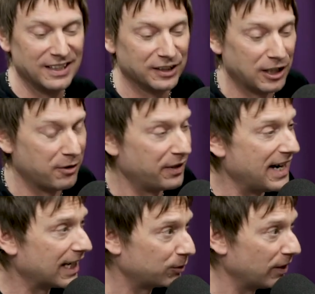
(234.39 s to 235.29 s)
So the
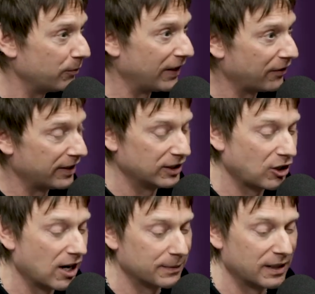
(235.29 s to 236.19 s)
next one, we've already talked